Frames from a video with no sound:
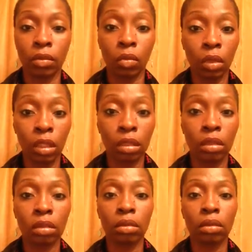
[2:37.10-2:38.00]
what
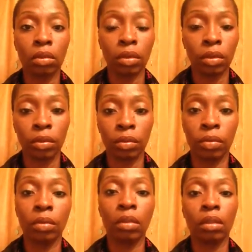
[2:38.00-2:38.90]
or
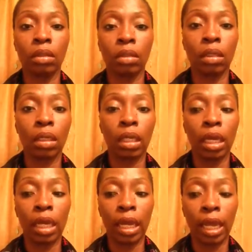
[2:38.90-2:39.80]
who
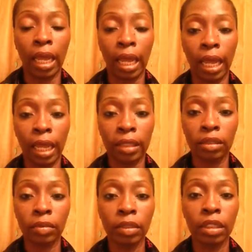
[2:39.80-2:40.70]
has
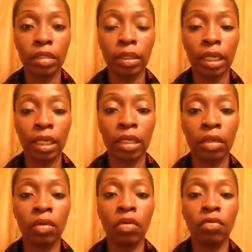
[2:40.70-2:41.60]
to be
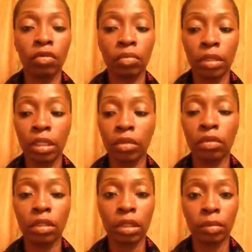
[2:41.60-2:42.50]
eliminated for me to
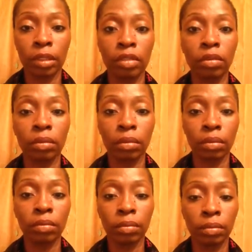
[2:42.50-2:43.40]
really be
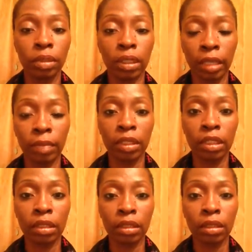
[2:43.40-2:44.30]
at
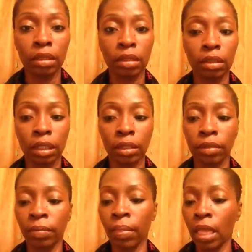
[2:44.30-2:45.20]
peace
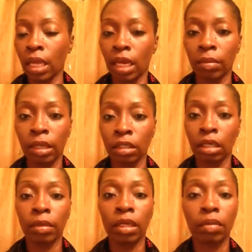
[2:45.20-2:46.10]
here. Now, I'm not
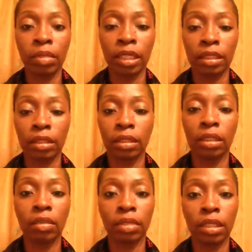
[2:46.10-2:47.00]
talking about complacency.
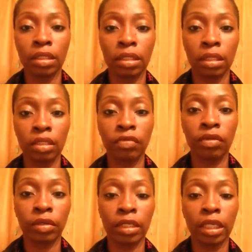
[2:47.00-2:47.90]
Complacency is
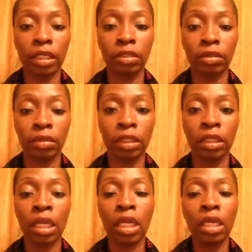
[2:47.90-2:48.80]
very
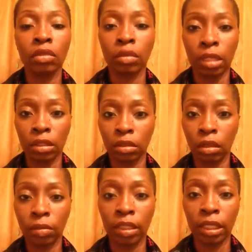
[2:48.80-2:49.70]
dangerous. So I'm not
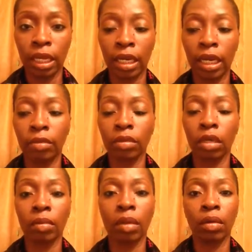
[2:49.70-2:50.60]
talking about that. I'm
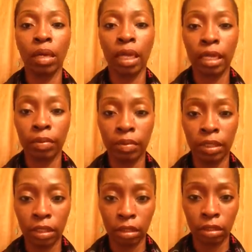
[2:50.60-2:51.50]
talking about at
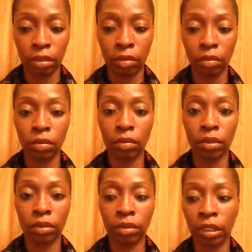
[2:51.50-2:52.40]
peace
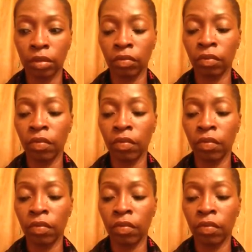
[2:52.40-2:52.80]
with yourself.